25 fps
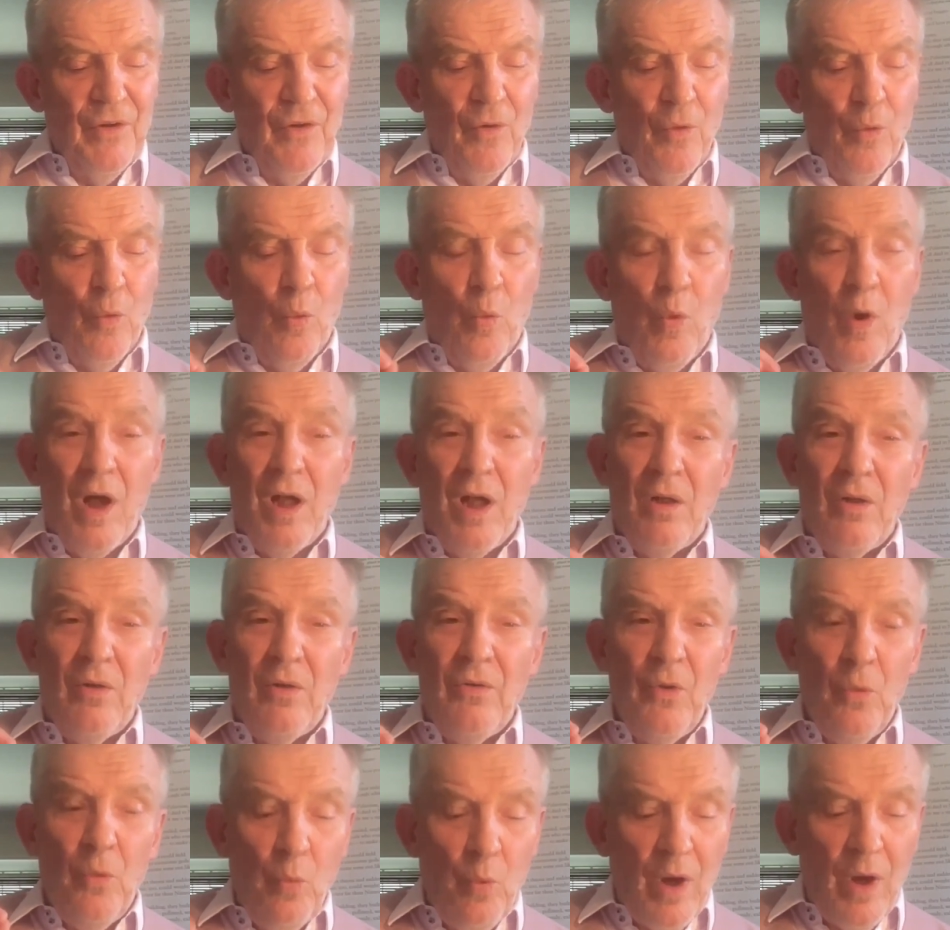while
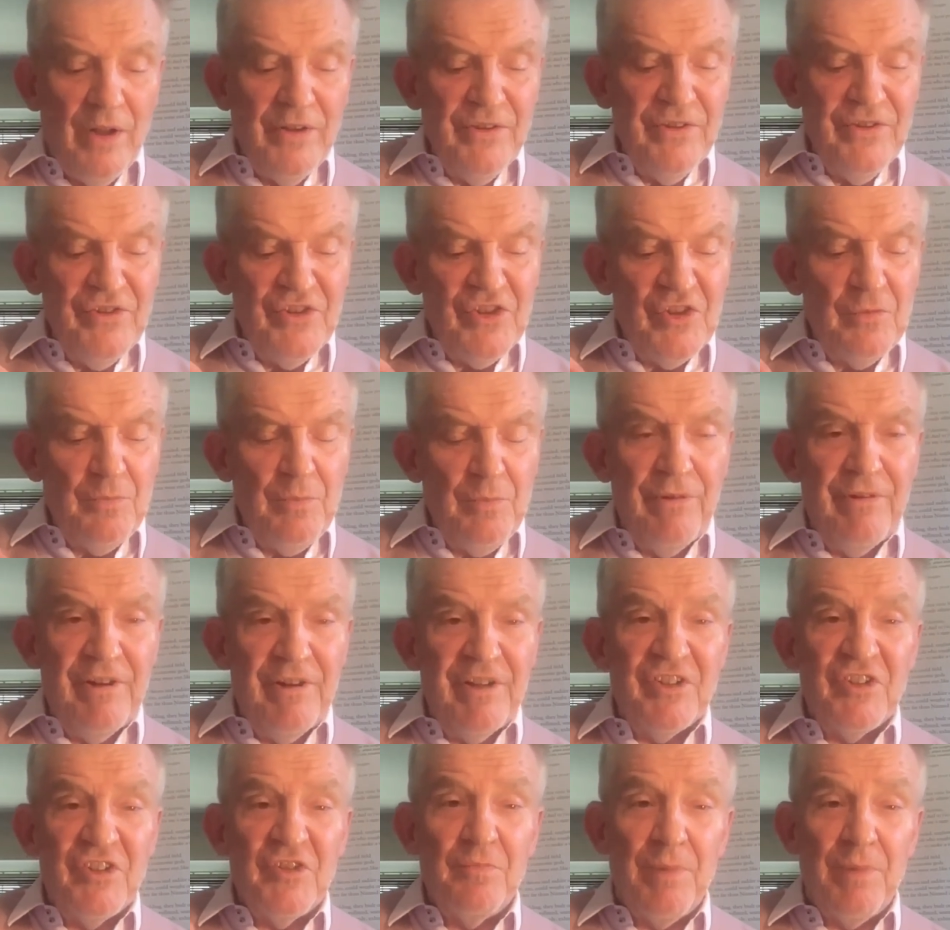the one
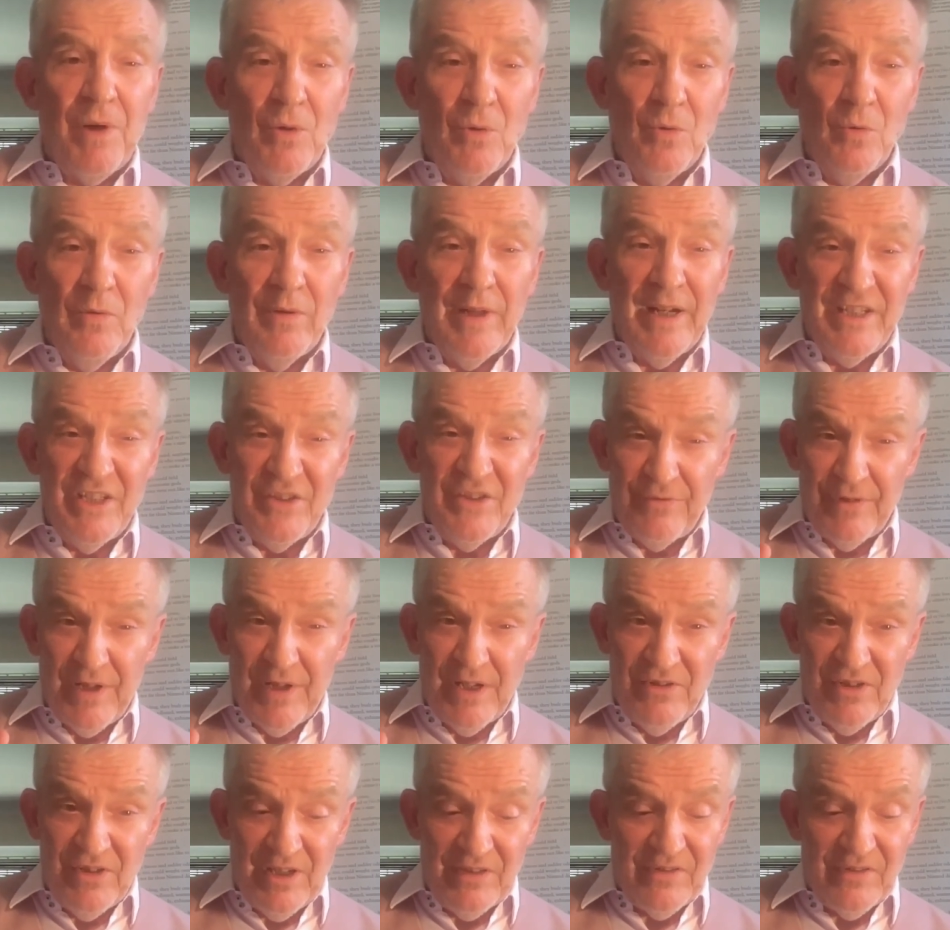spirit spoke, that is
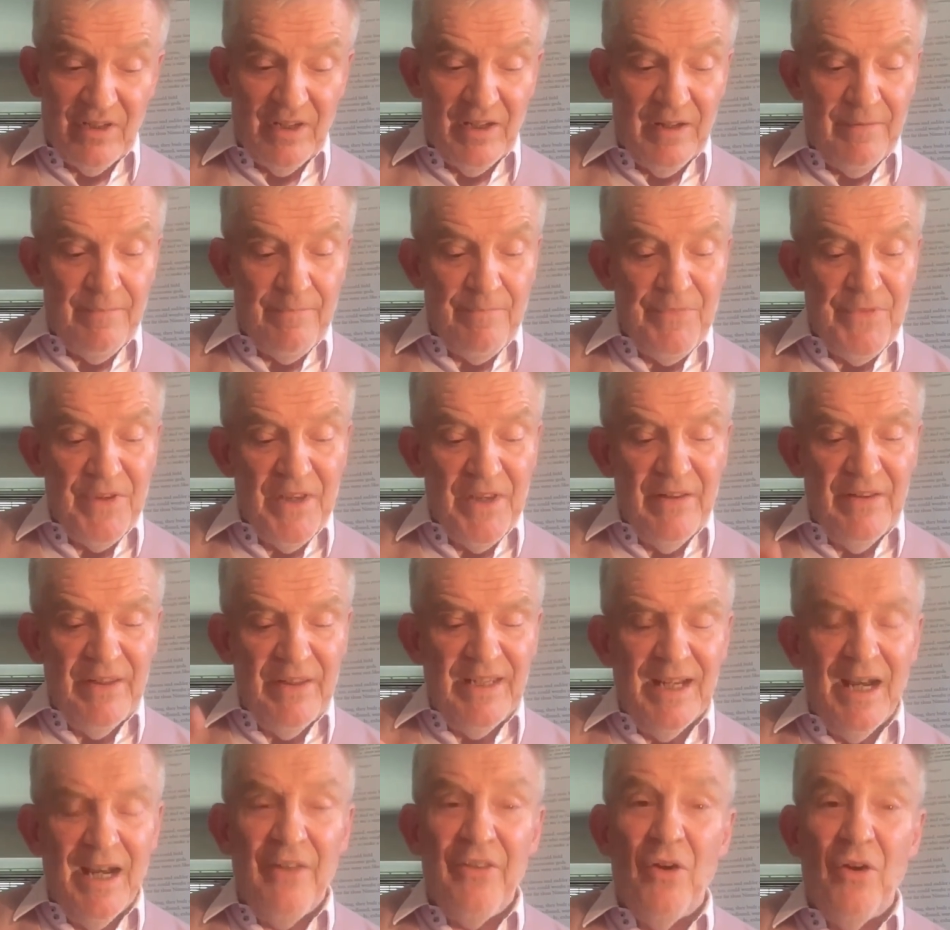Francesca,
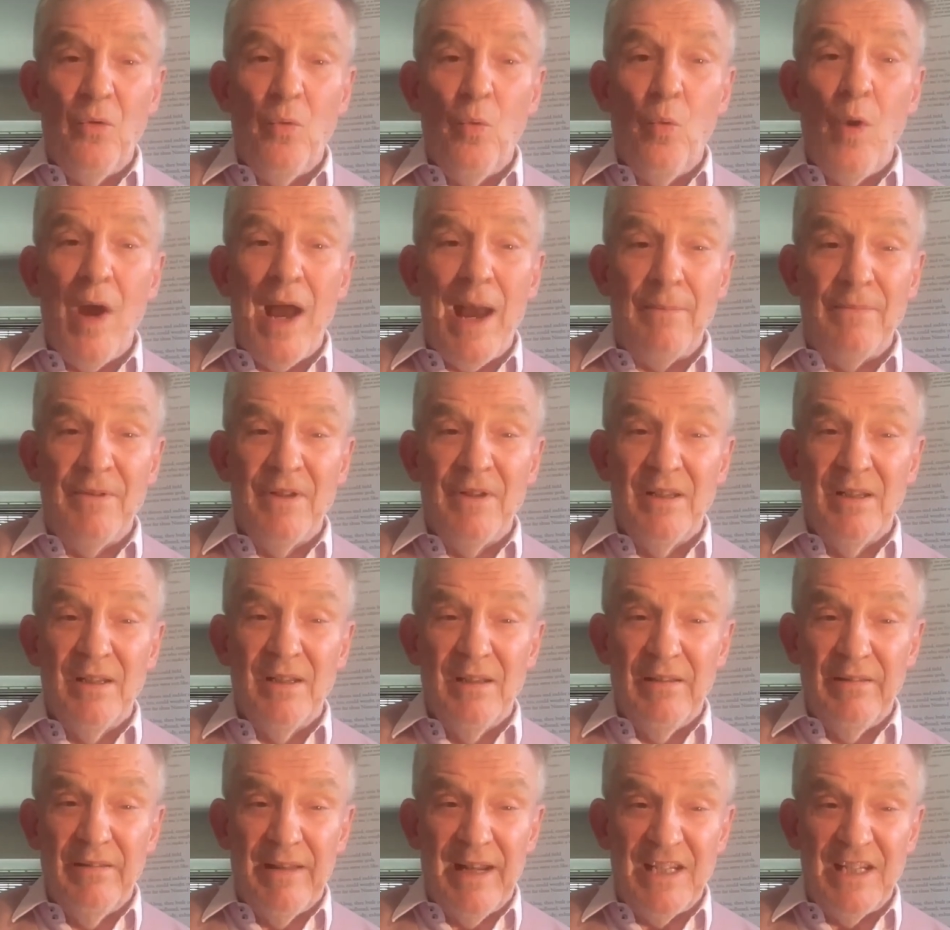the other wept,
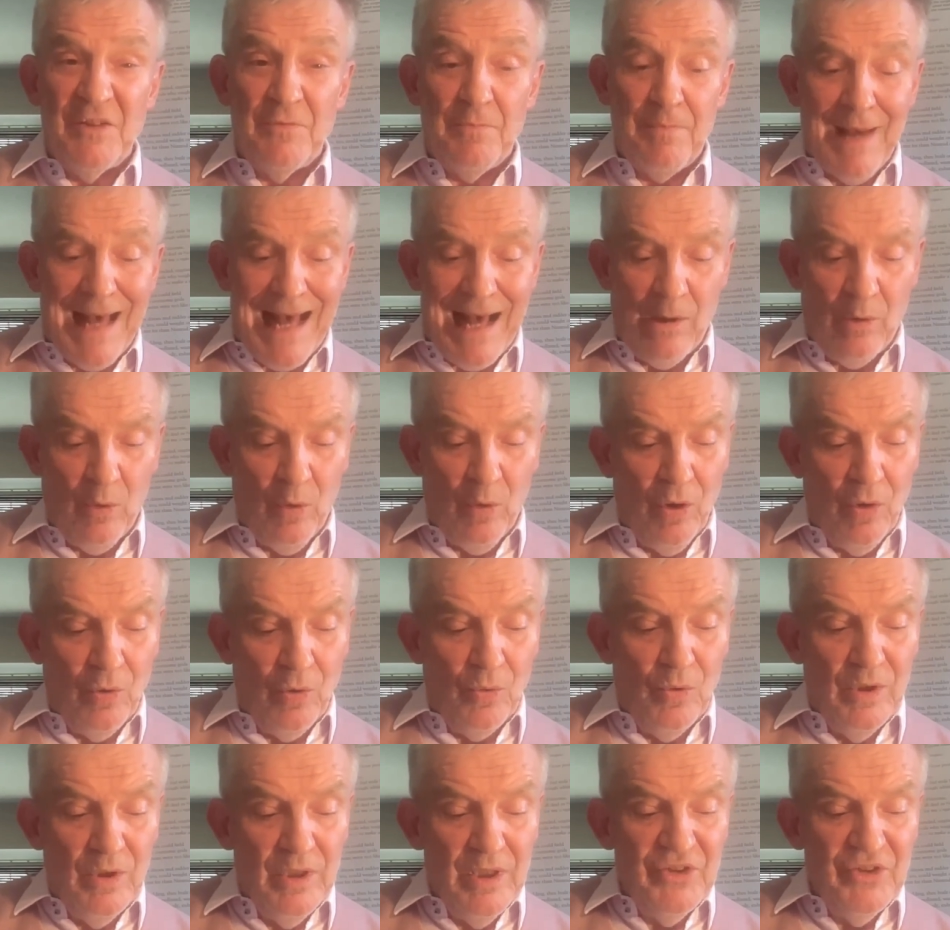that is
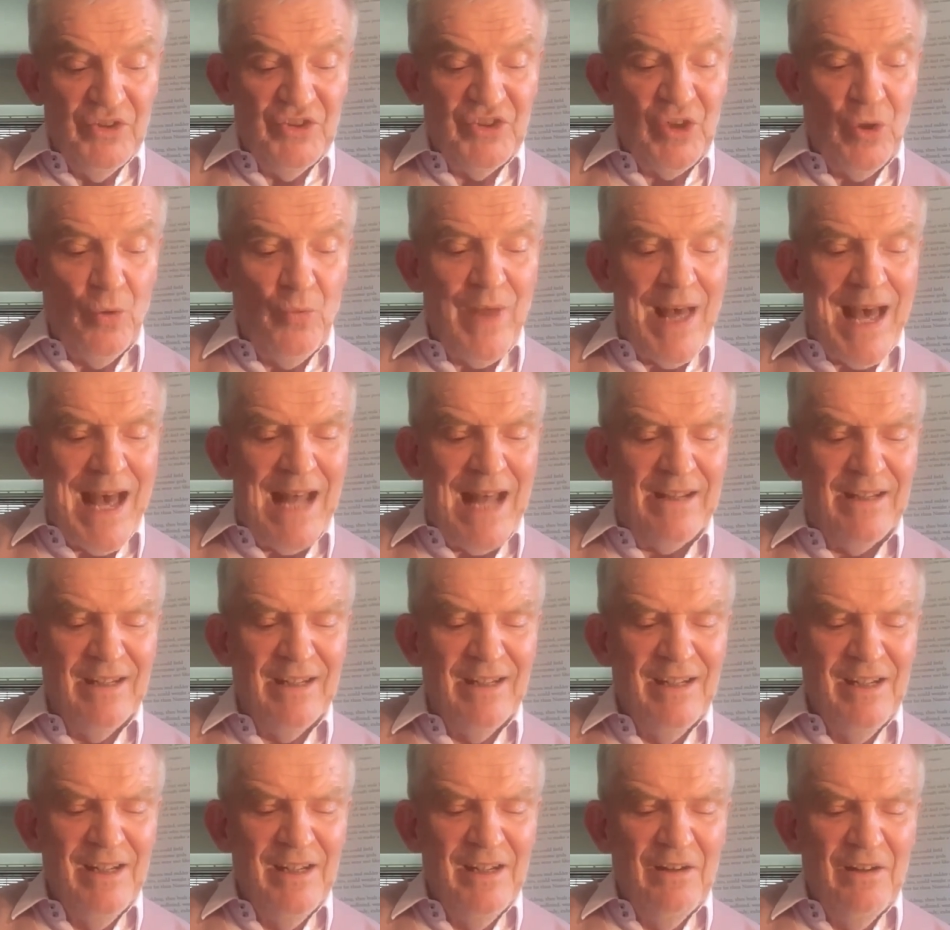Paolo, so that
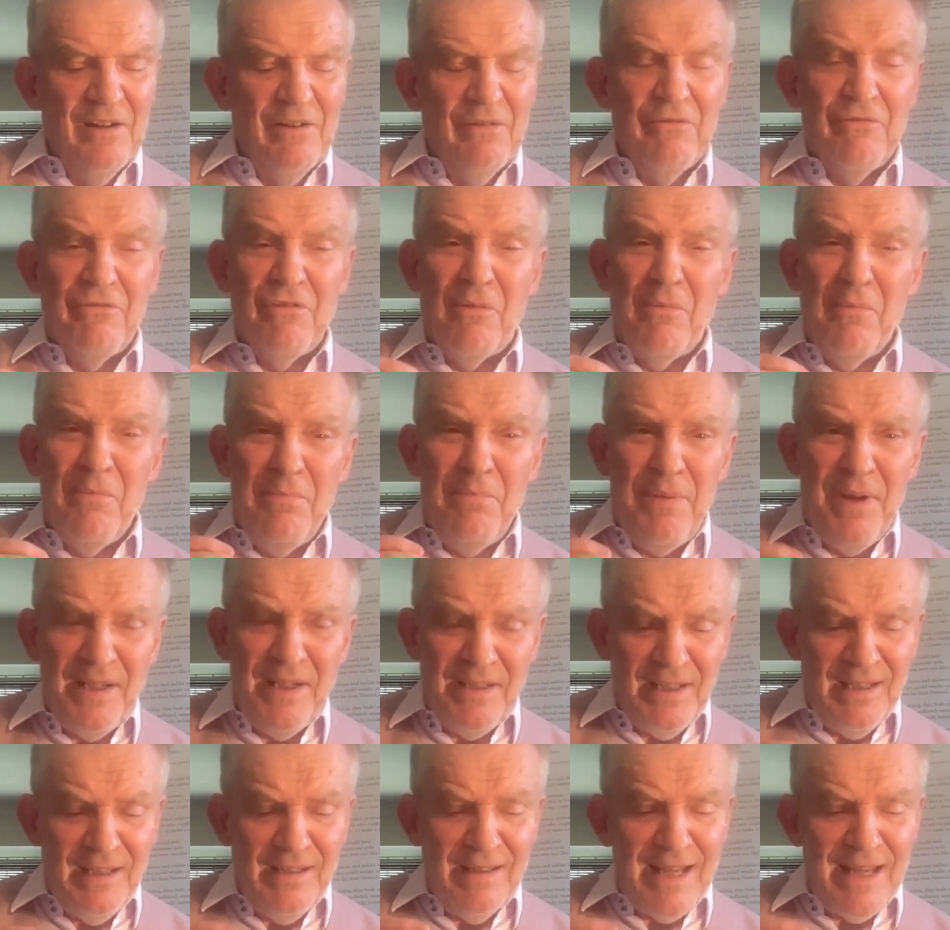from
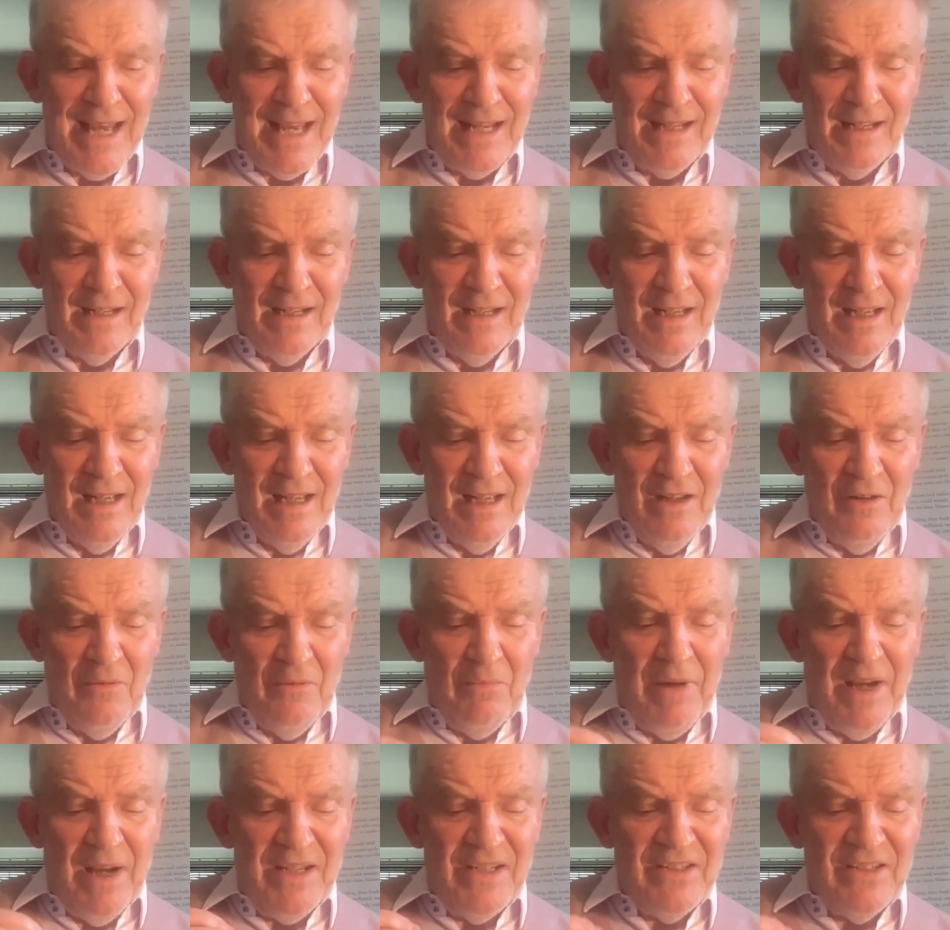pity then
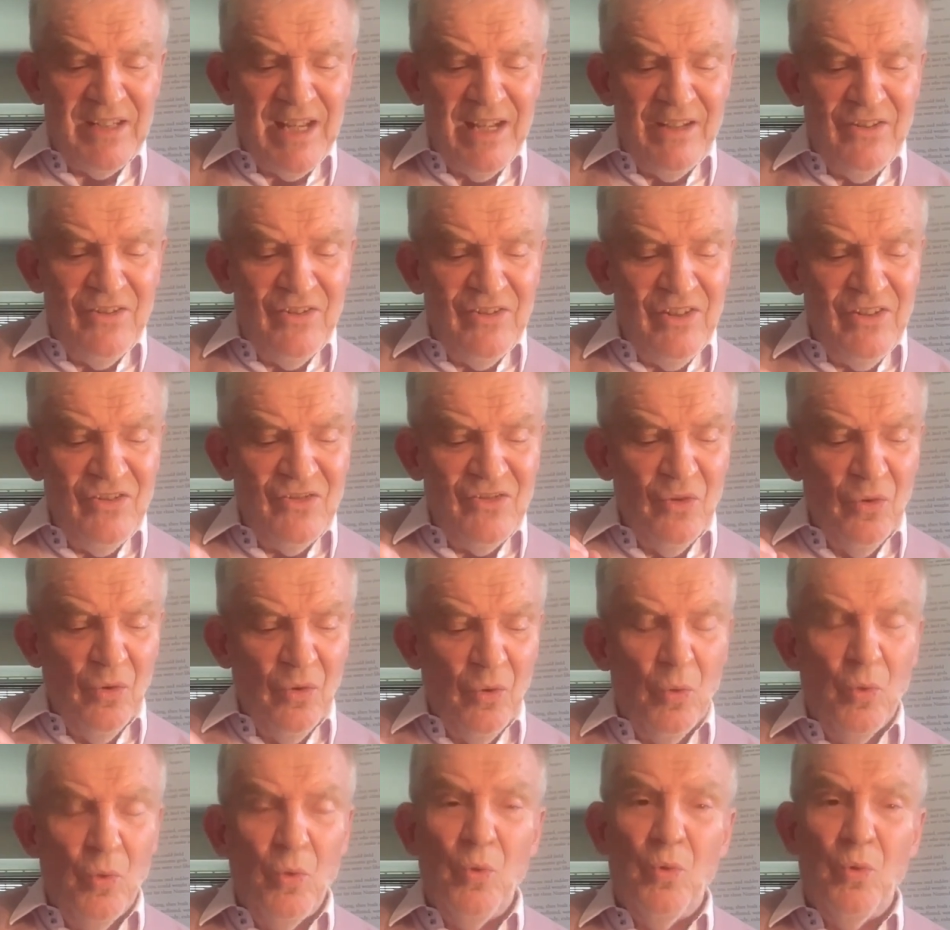my senses
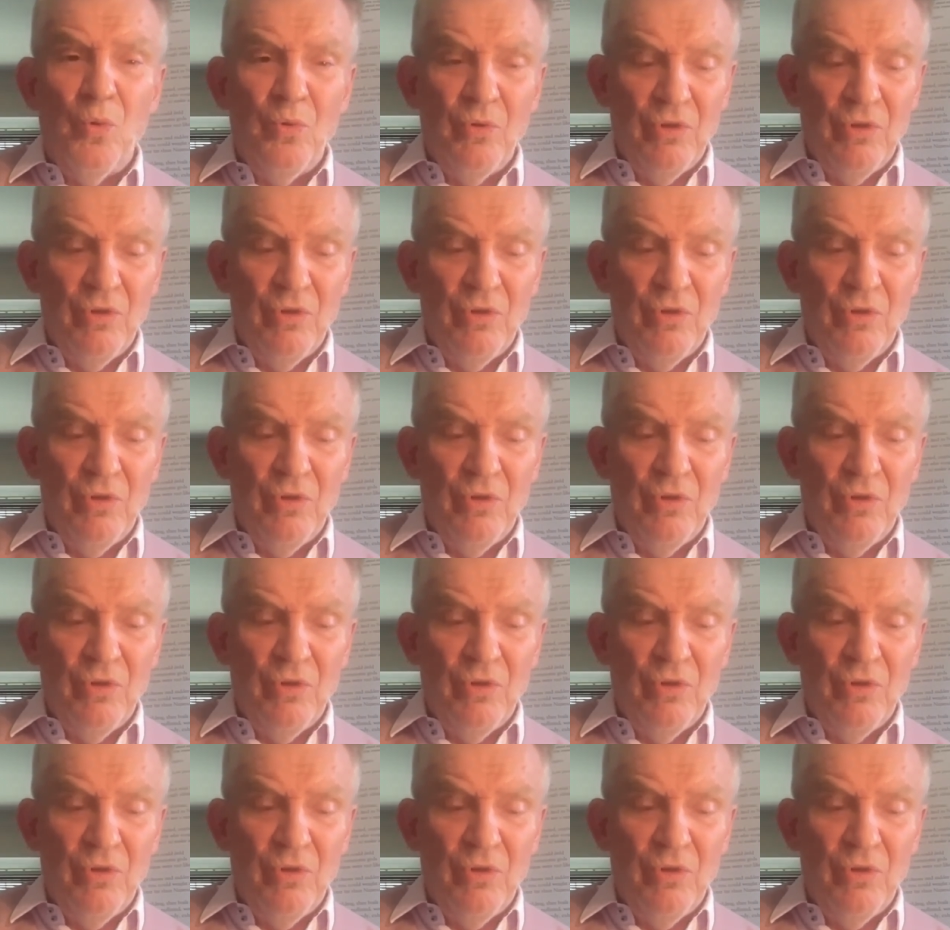all